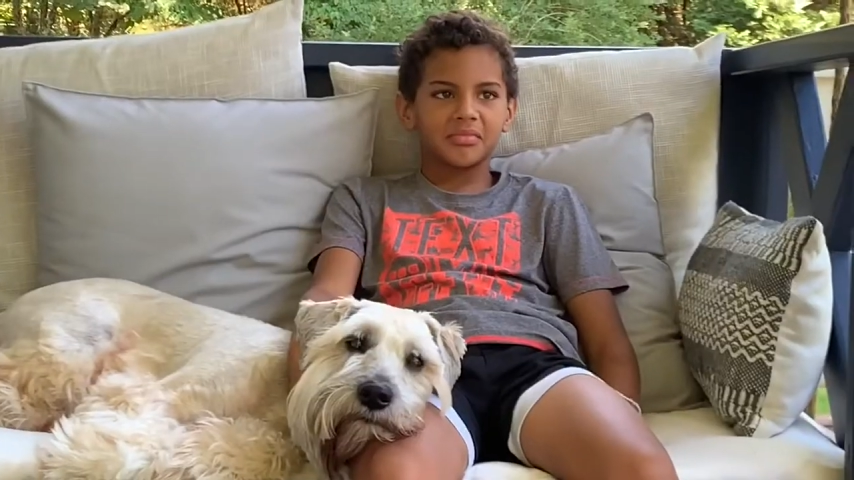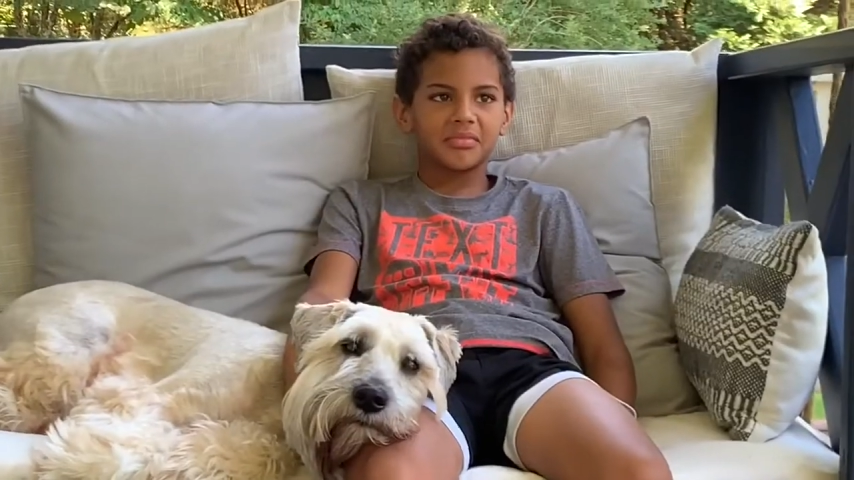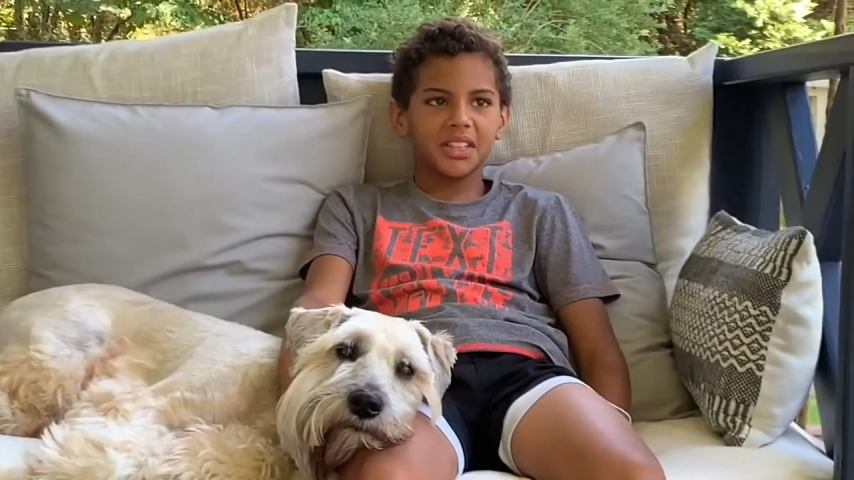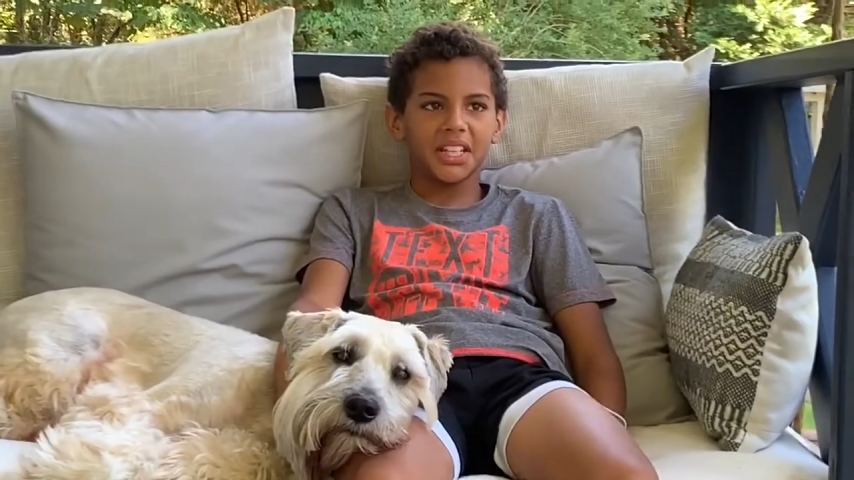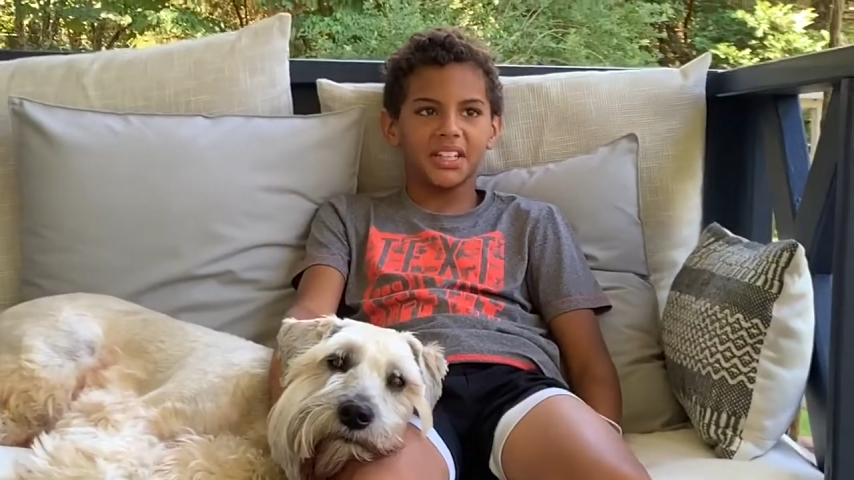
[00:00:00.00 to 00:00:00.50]

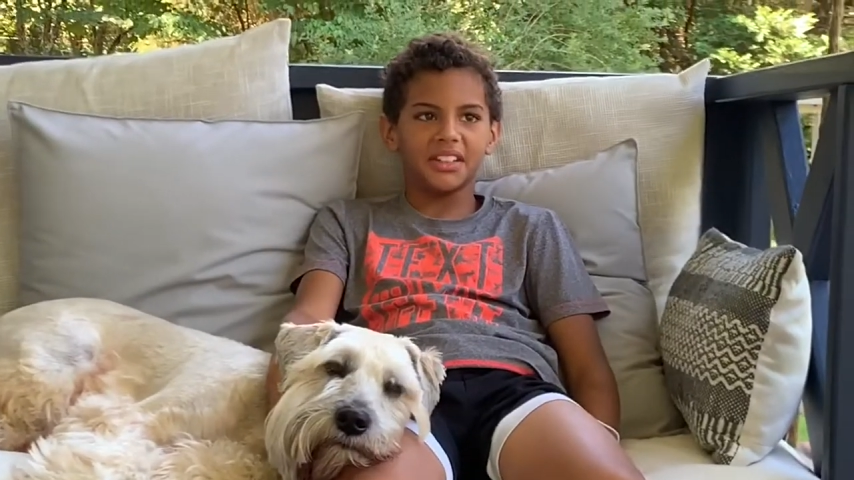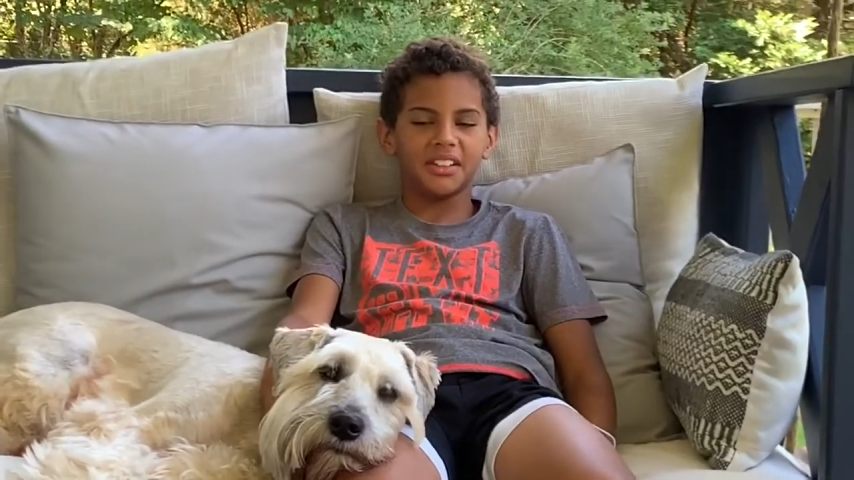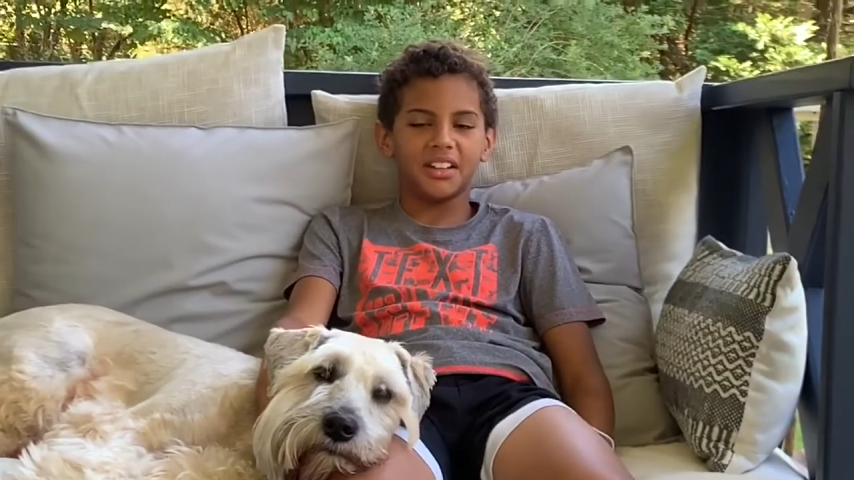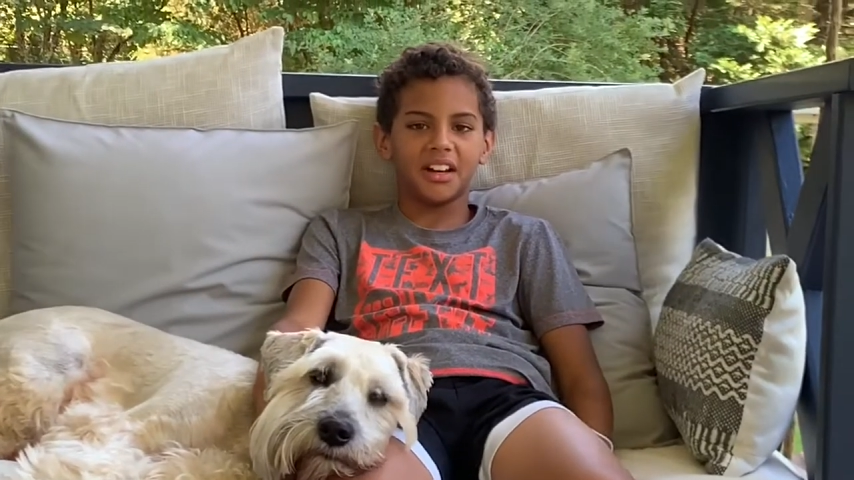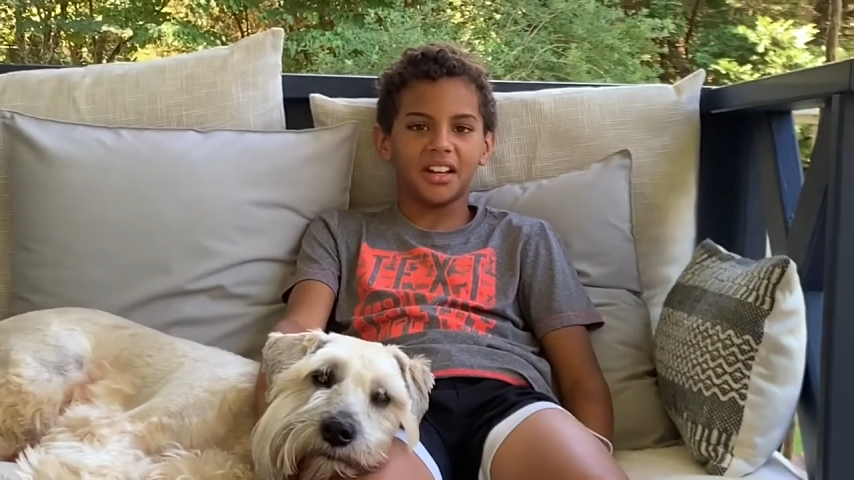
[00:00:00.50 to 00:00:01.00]
He's
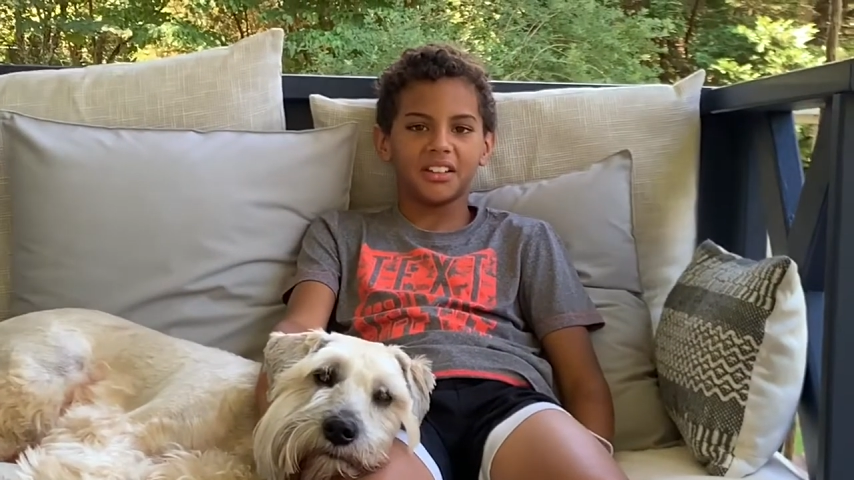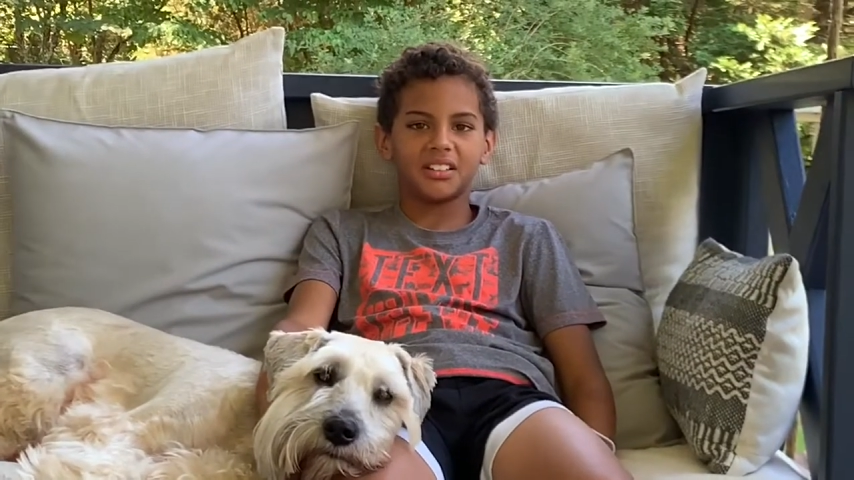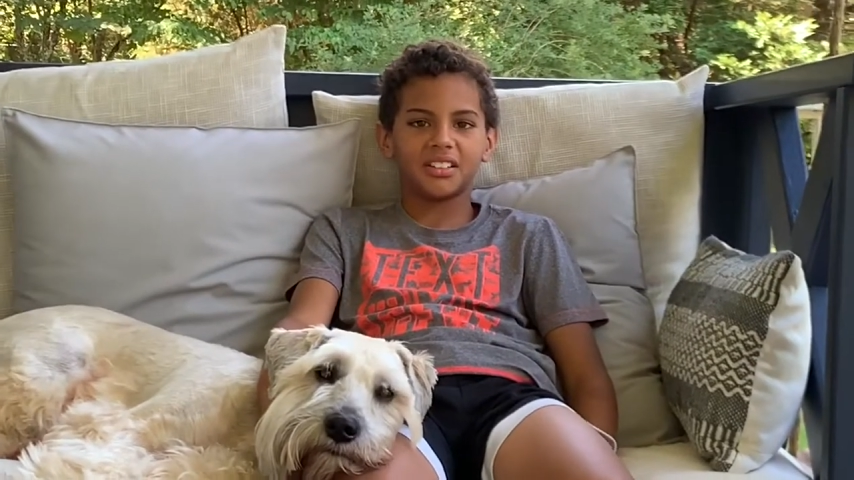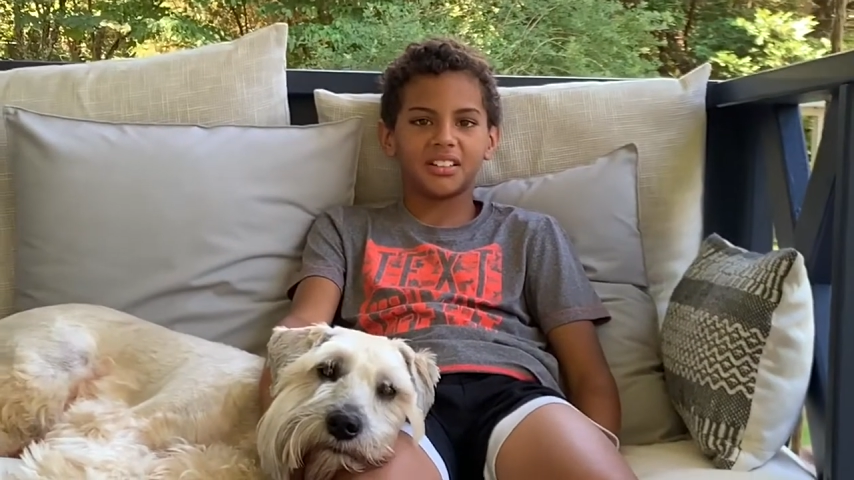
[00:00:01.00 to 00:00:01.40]
nice.